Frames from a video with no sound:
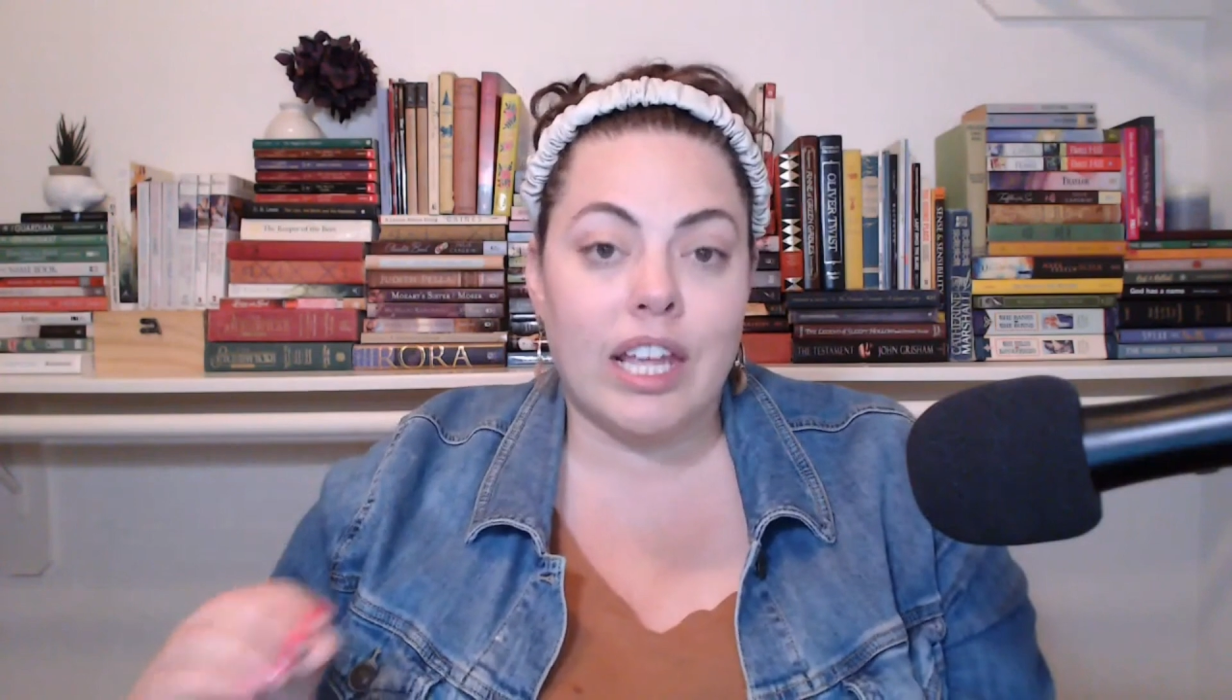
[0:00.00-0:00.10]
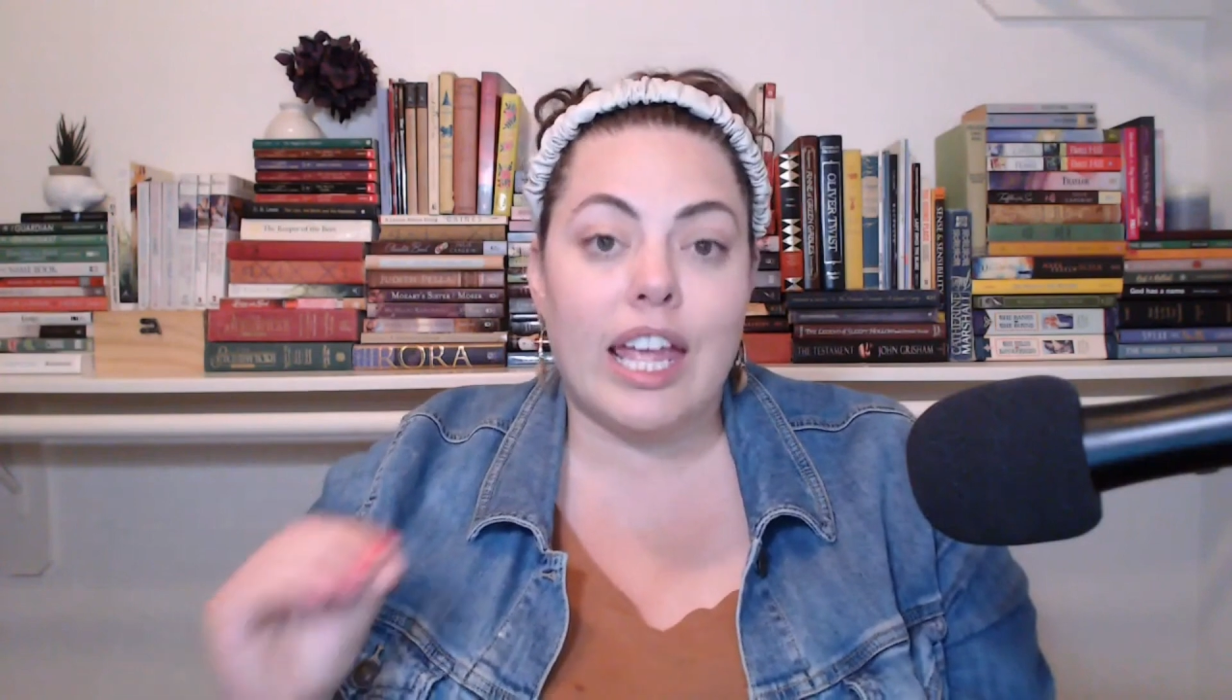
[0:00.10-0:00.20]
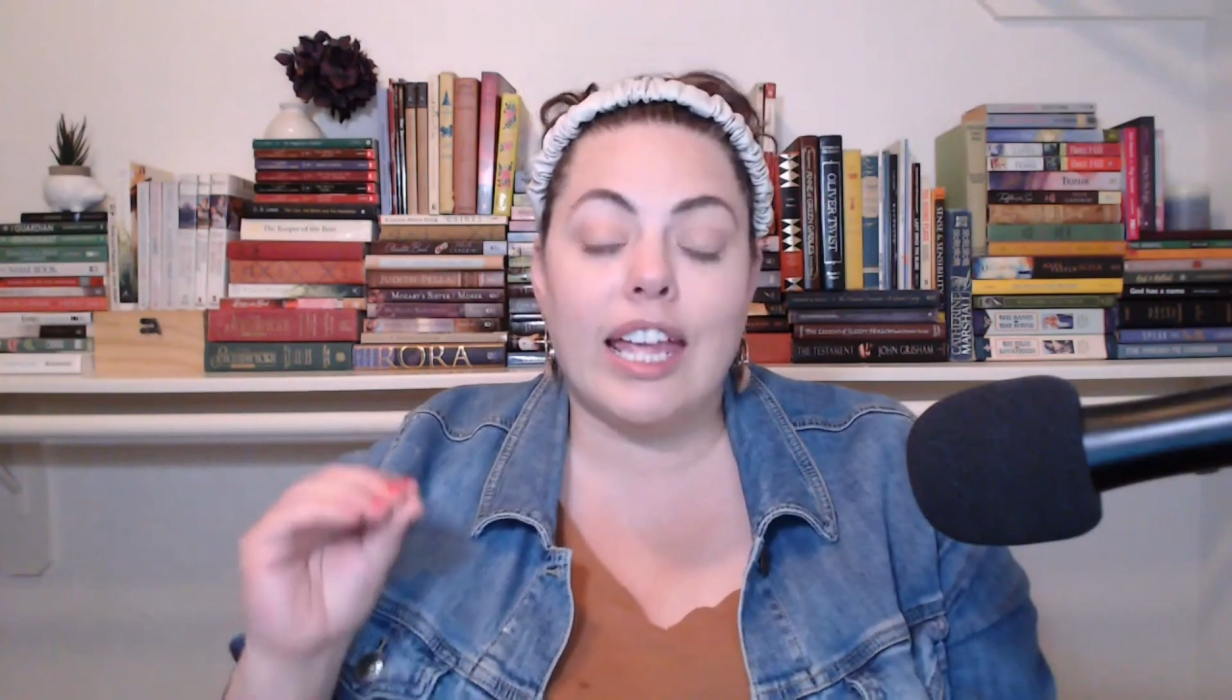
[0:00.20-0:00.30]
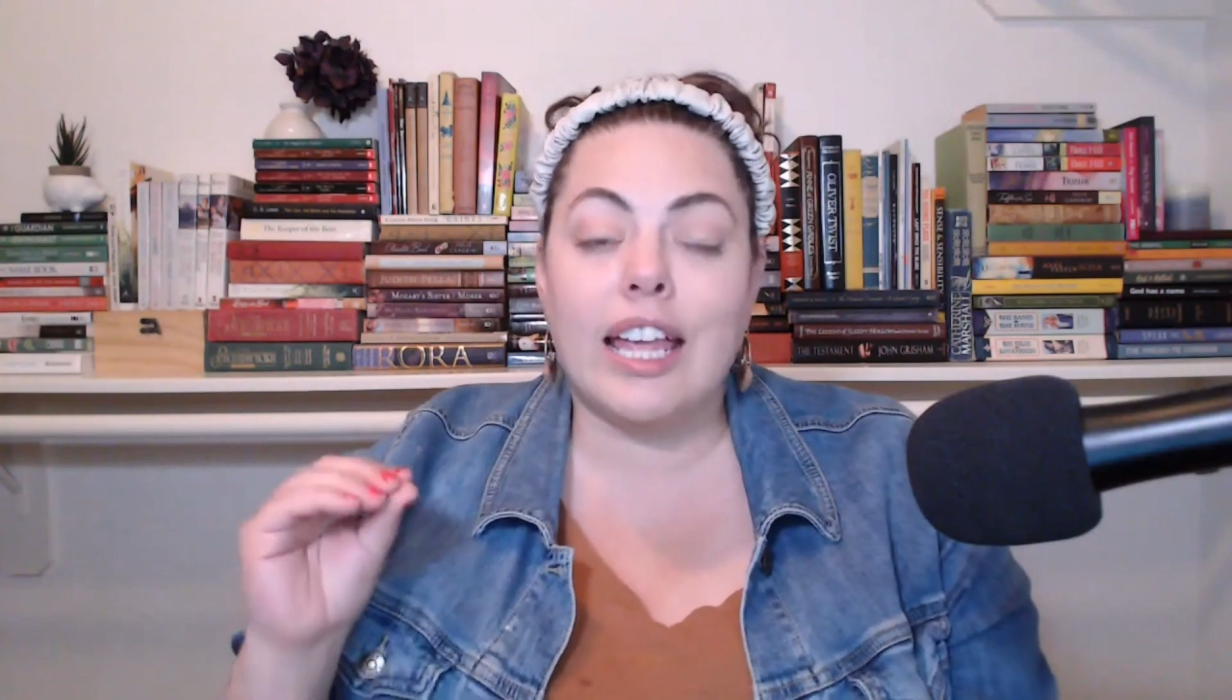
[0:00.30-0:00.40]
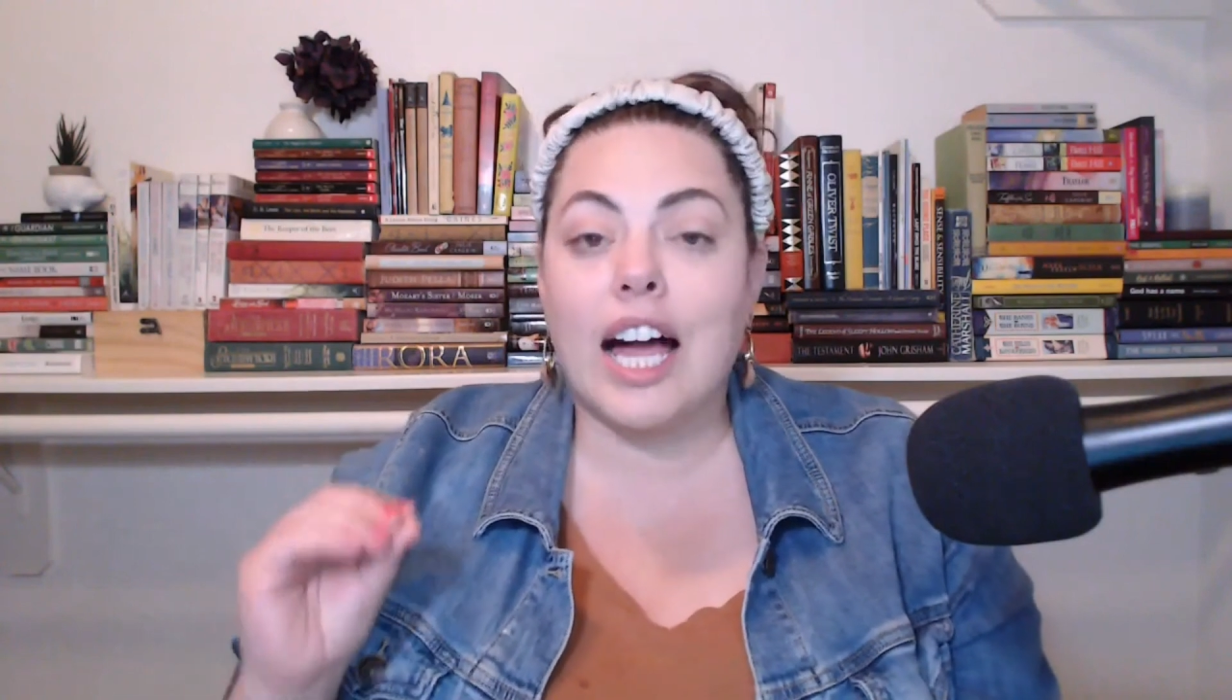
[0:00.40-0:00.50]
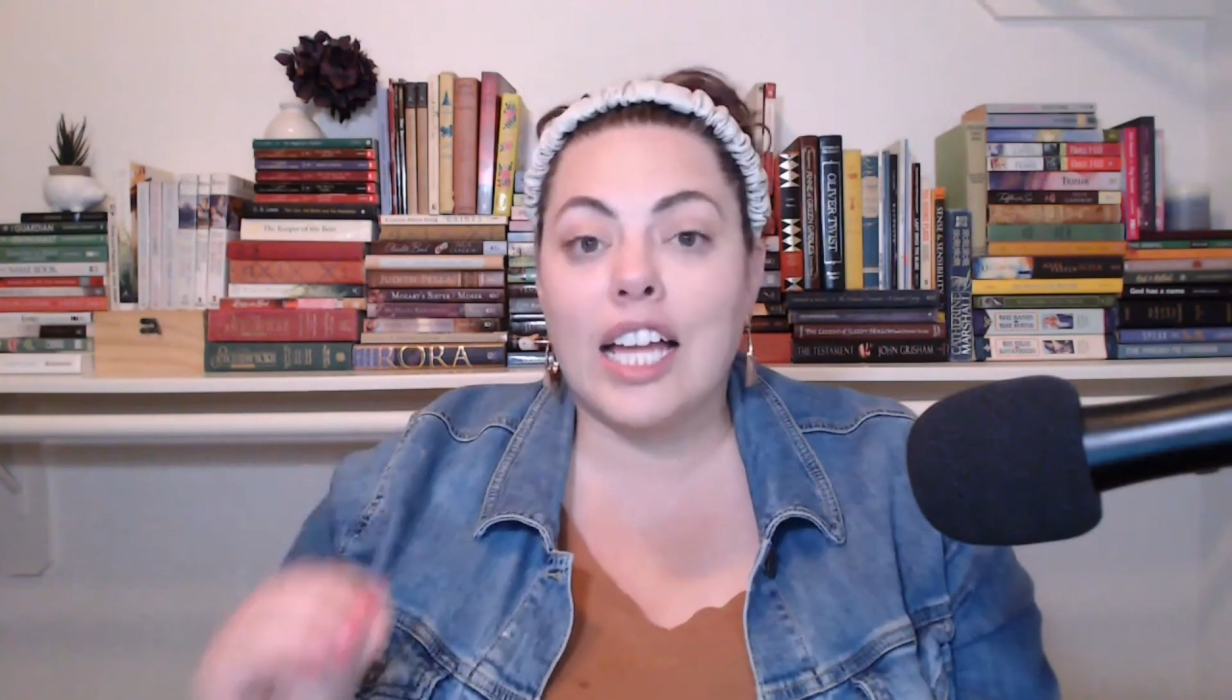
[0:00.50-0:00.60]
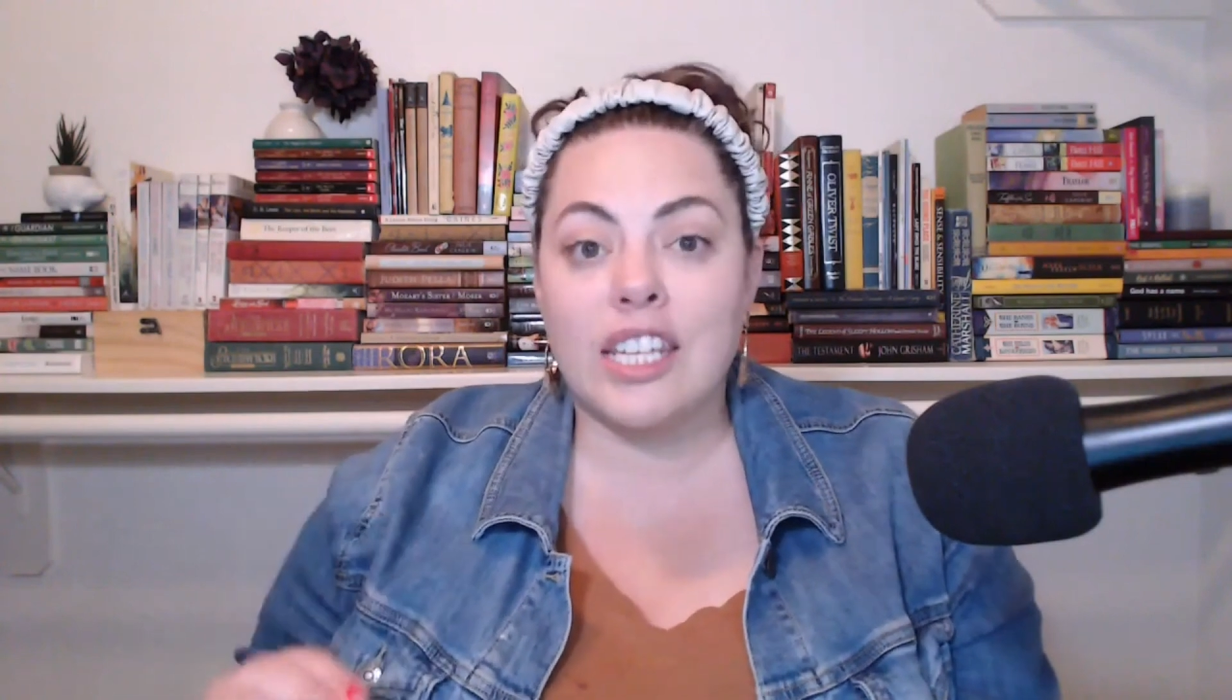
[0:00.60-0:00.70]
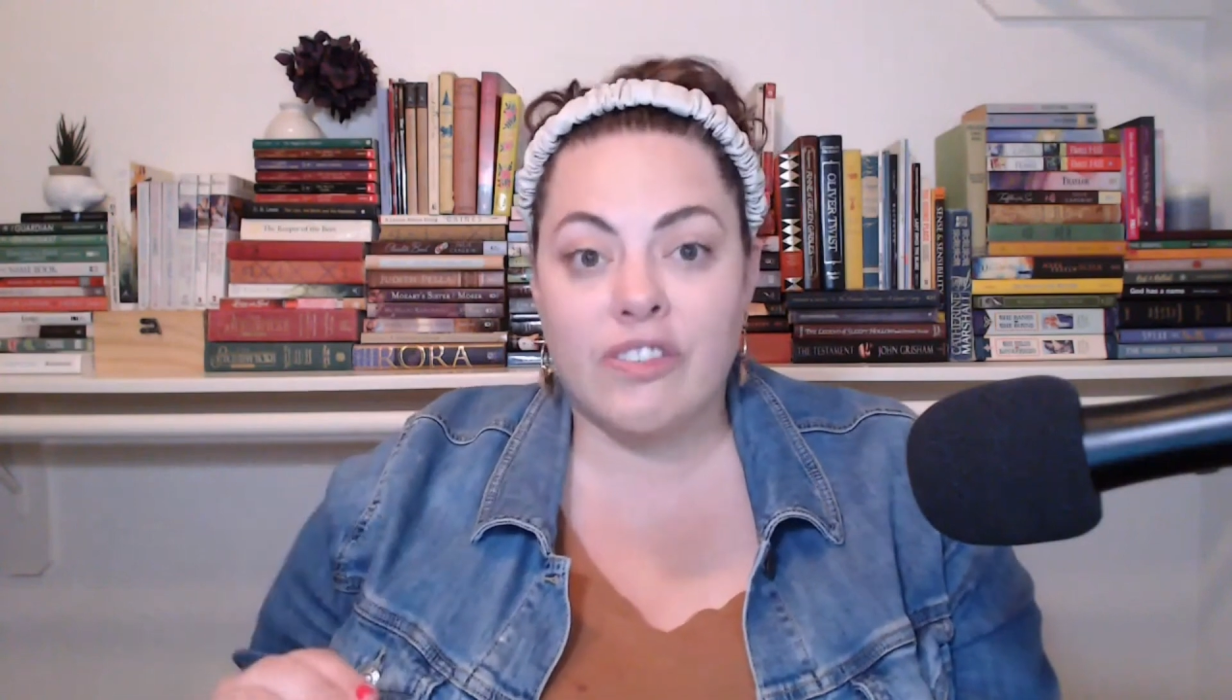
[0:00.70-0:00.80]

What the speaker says: in God's